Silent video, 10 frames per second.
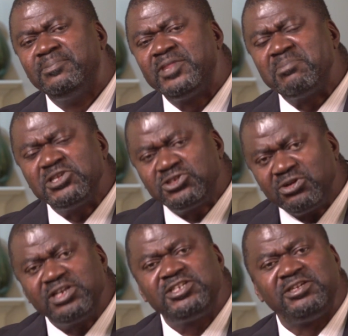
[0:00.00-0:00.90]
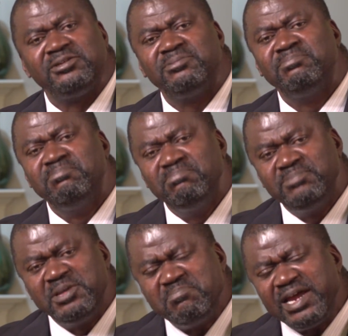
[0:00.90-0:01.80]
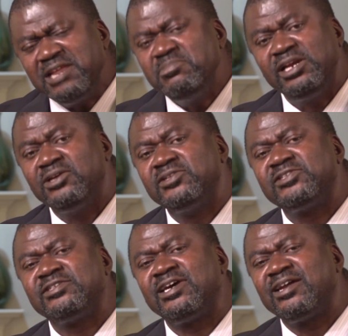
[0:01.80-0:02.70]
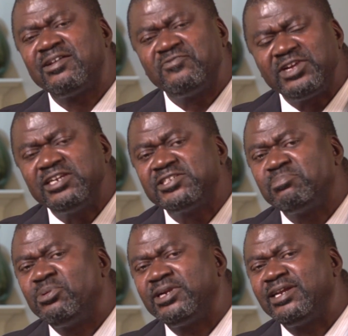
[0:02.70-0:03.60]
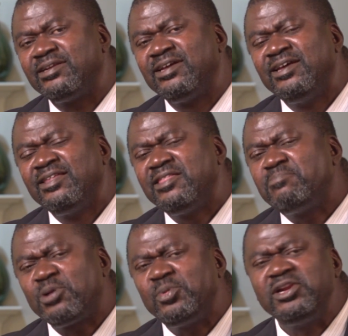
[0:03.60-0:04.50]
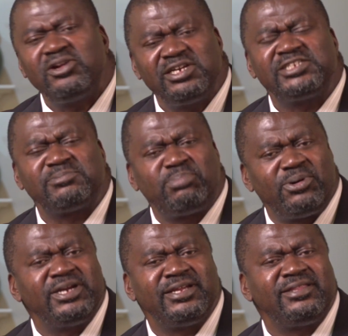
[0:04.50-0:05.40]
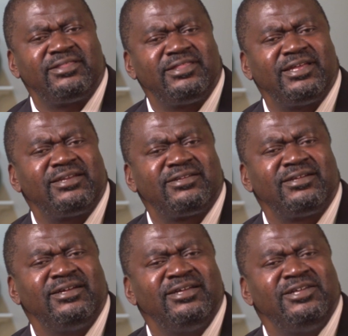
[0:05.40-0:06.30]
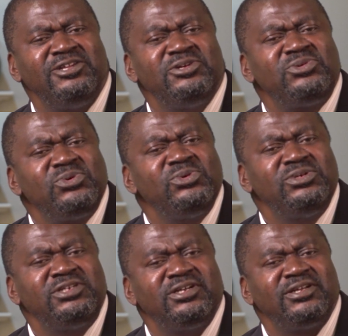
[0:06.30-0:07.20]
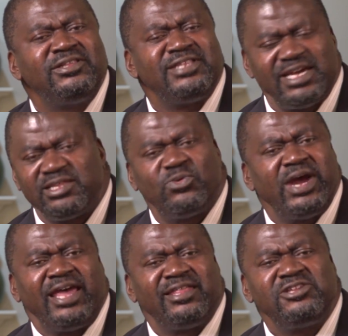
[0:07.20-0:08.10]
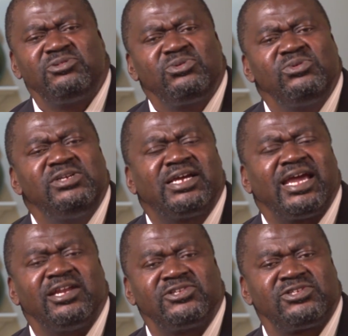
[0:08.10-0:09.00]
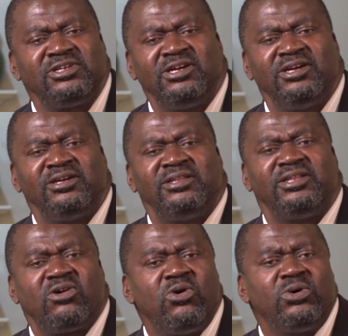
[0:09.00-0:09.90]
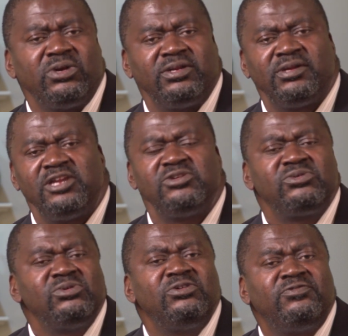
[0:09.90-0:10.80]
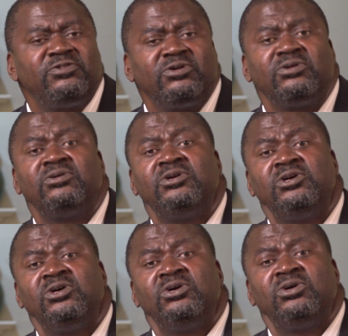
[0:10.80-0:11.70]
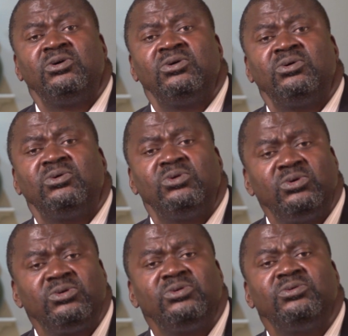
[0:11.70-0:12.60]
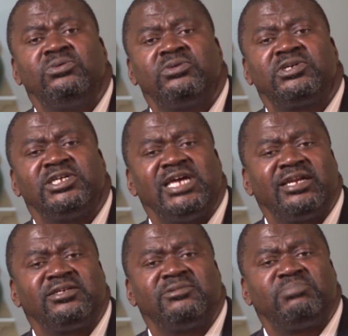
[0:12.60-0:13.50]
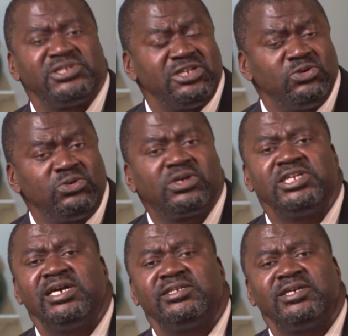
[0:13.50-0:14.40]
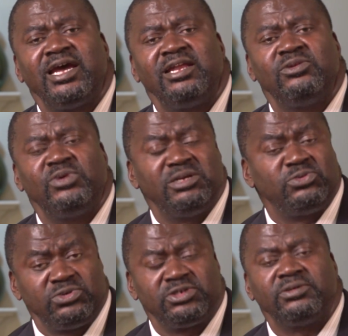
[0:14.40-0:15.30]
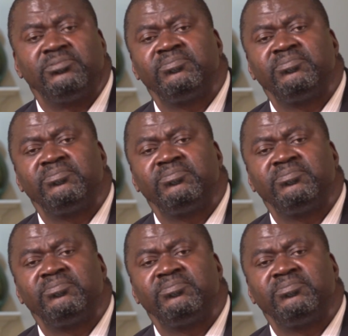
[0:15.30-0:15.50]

the majority, the many millions that are very disappointed, they're probably not disappointed that you ruled the other way, that you ruled against the code and you ruled for President Uhuru Kenyatta and William Ruto.